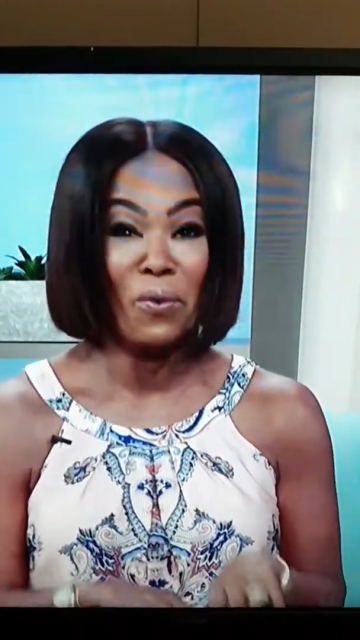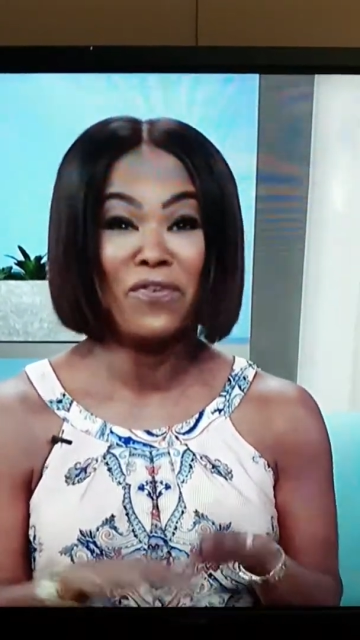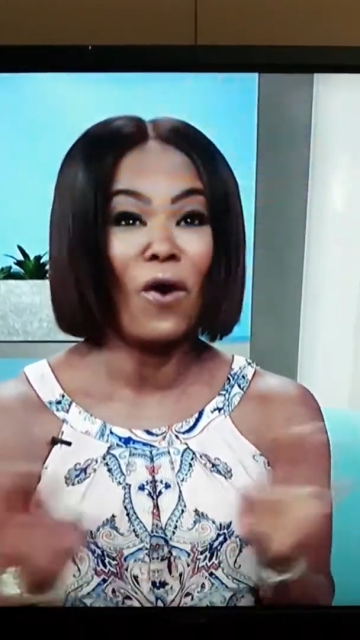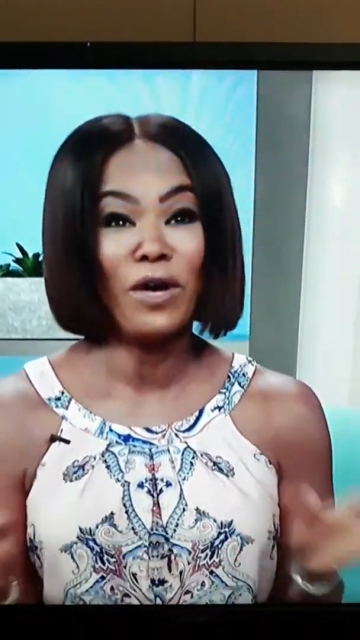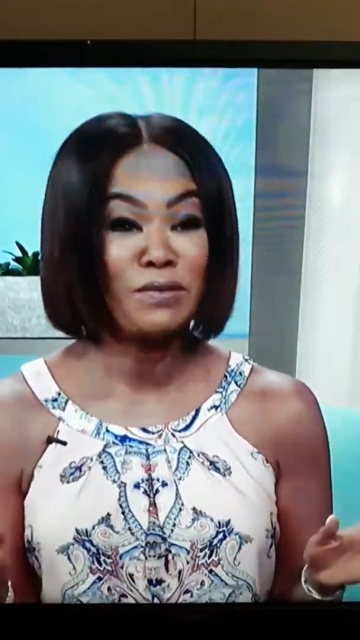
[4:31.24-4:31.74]
we've
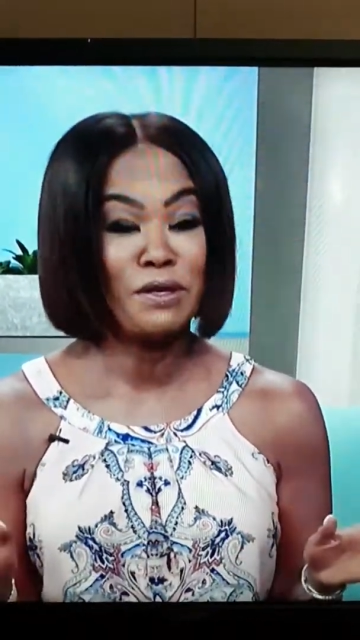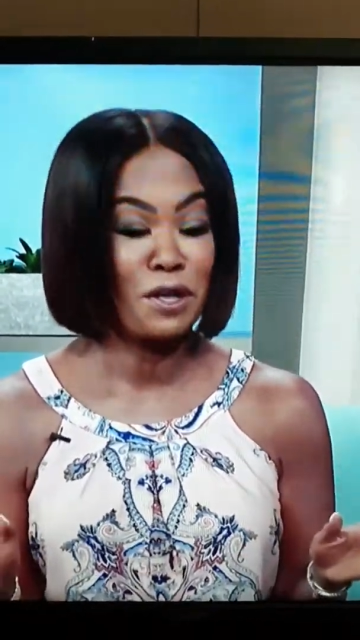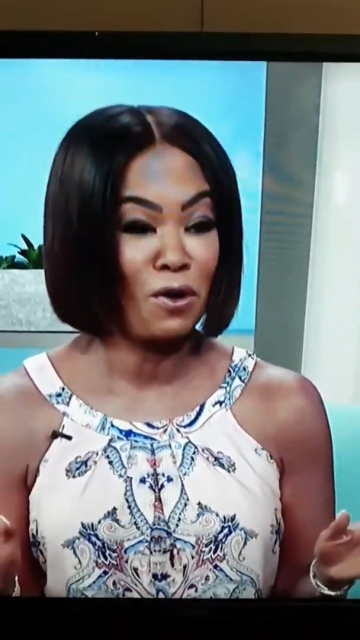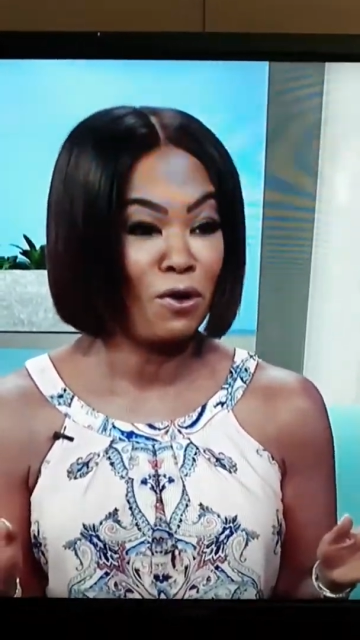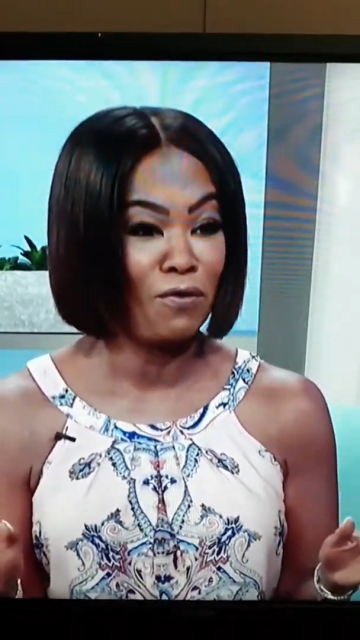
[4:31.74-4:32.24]
always been
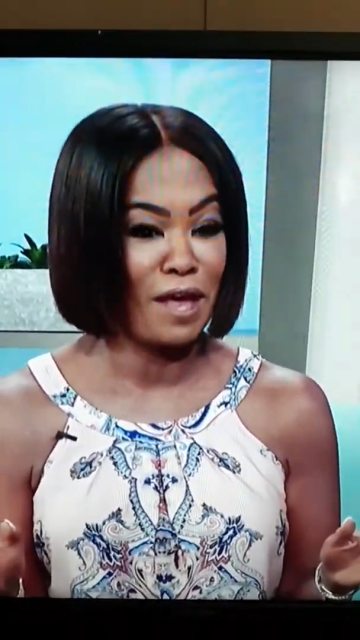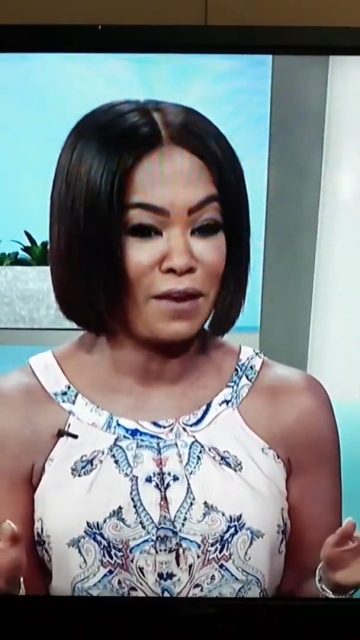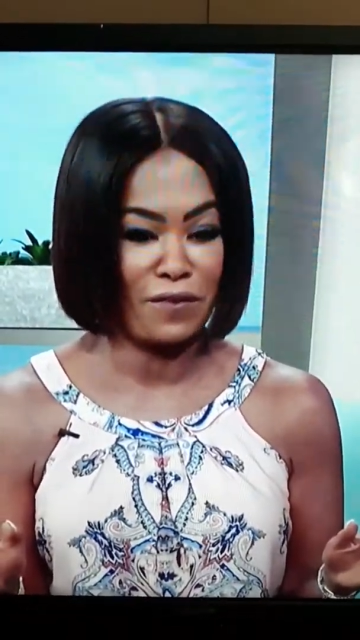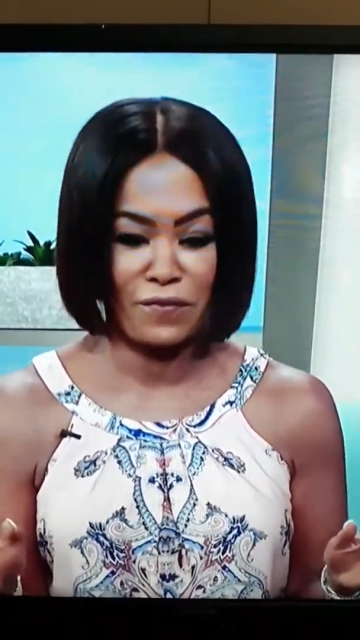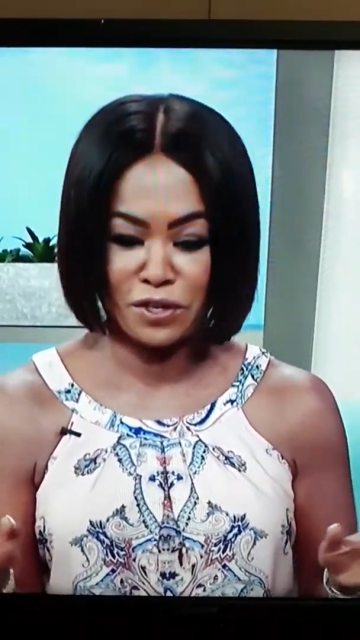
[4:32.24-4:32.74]
told that
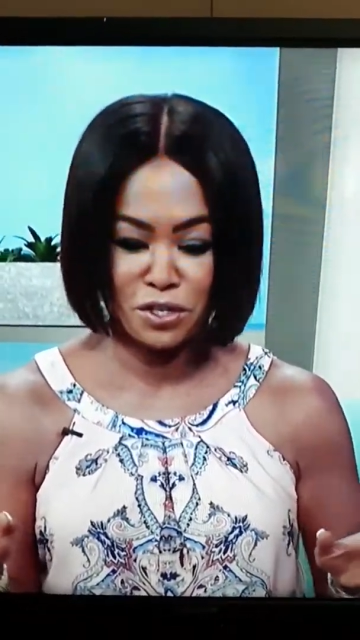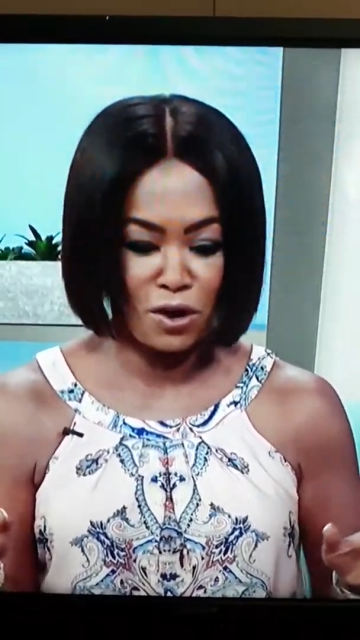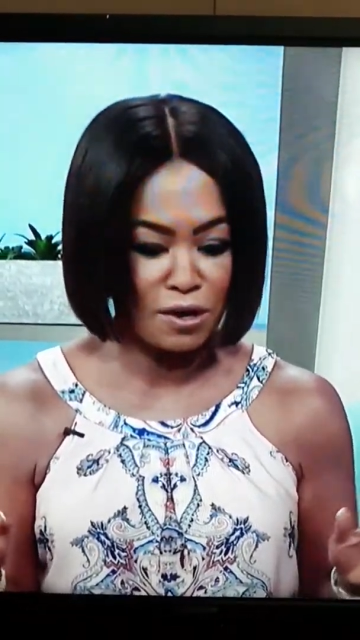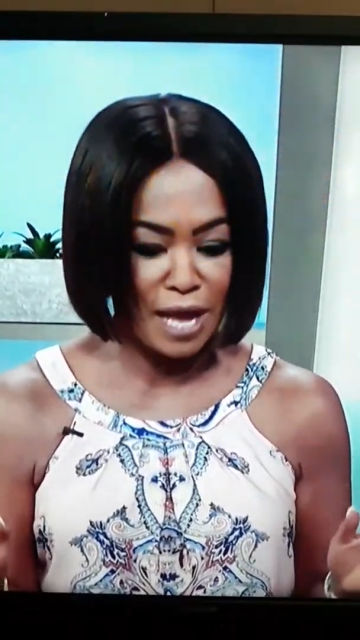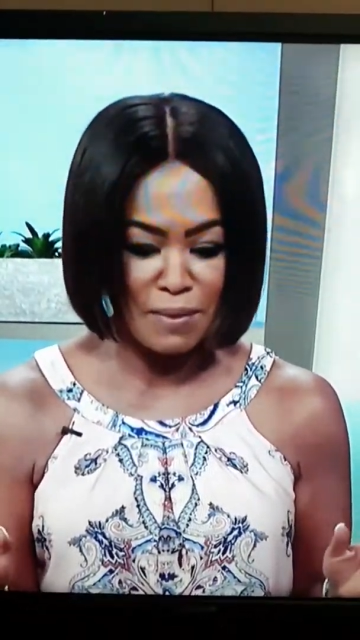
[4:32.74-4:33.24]
if a
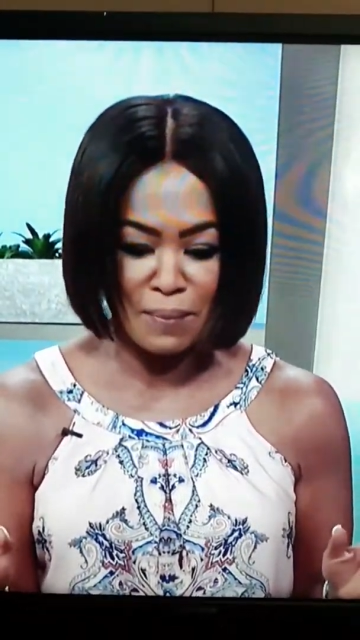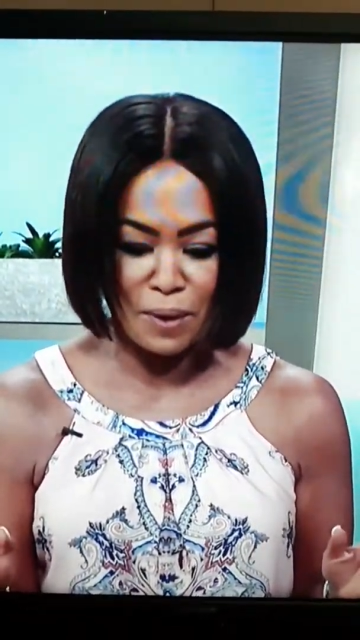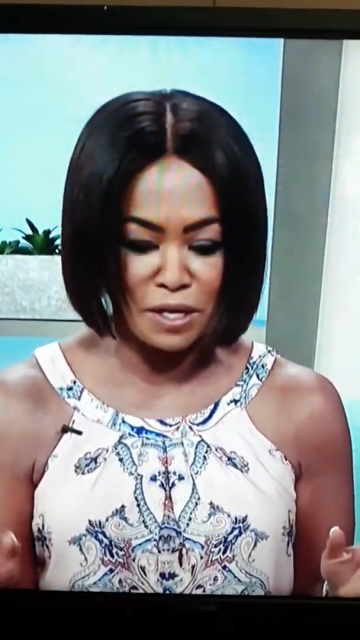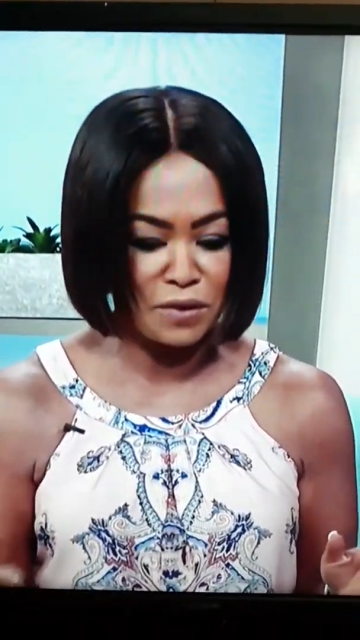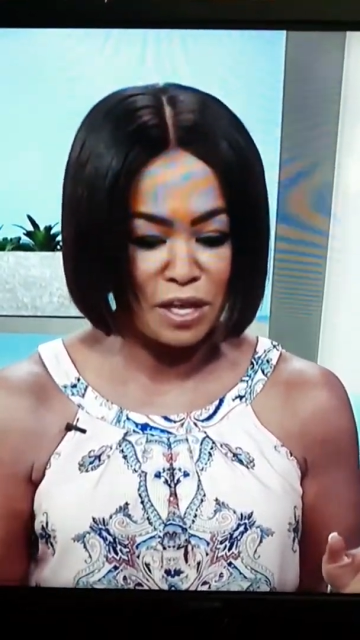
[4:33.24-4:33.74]
shark came up
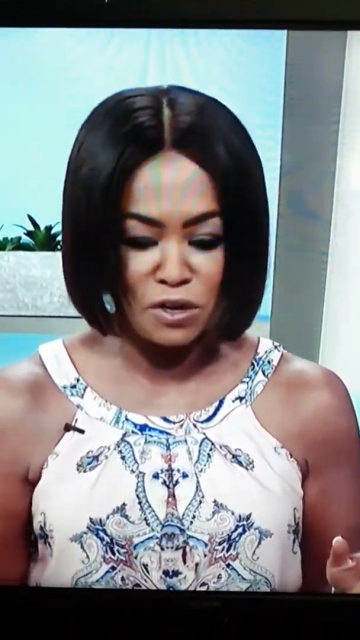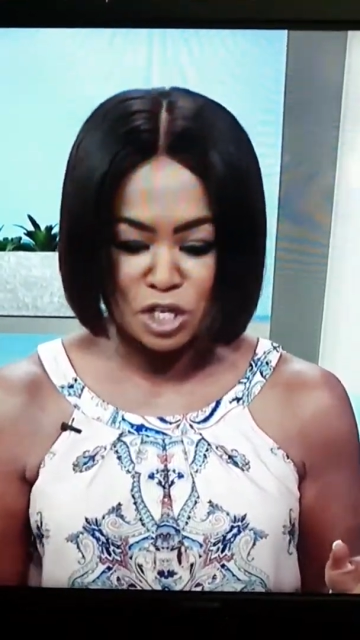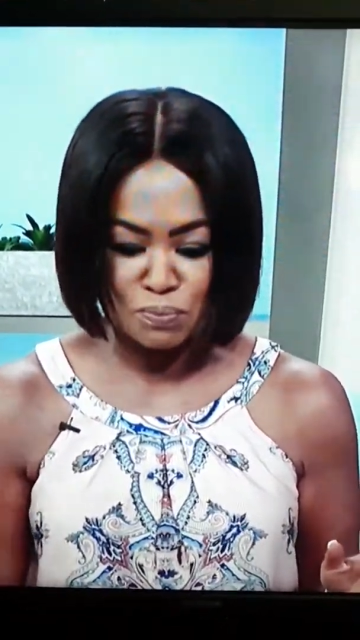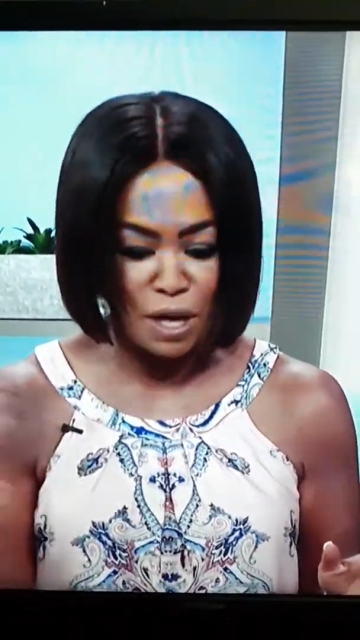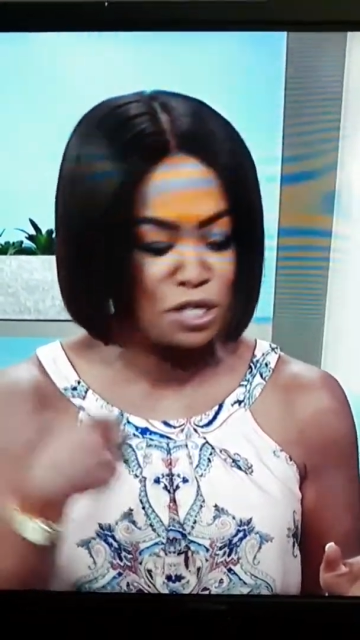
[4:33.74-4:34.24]
on you, that you
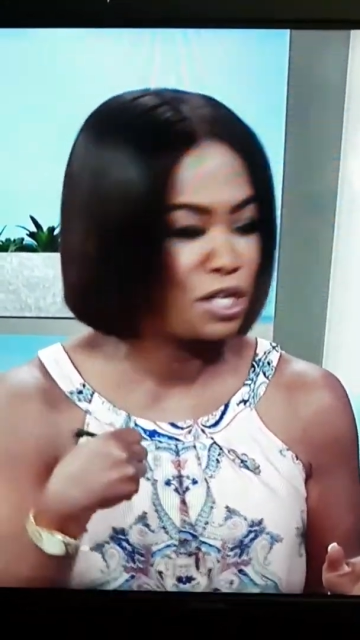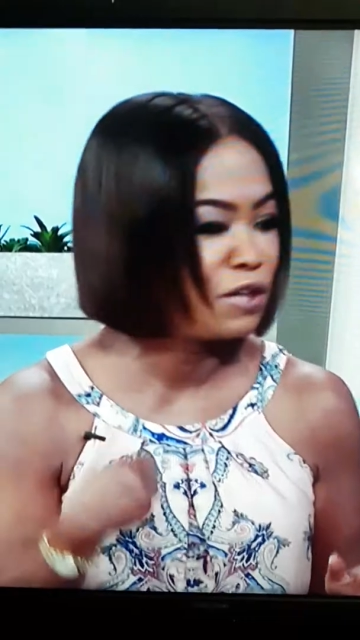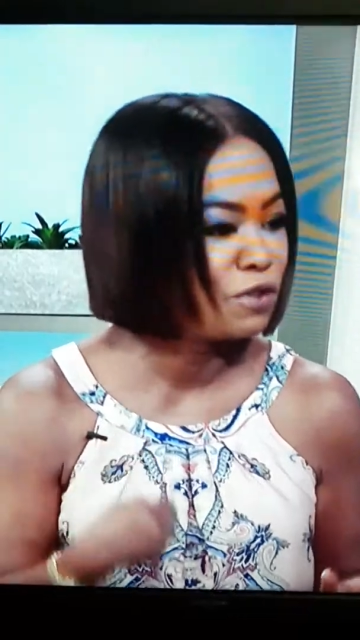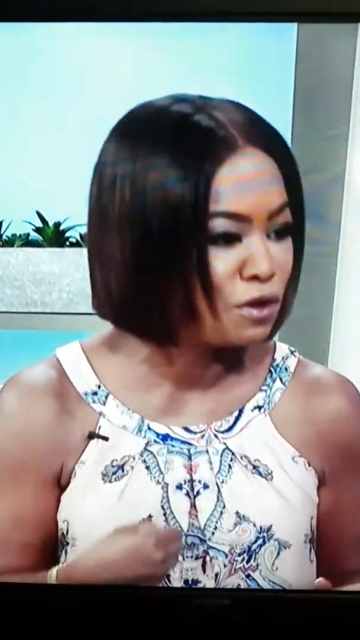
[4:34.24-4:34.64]
just punch it in the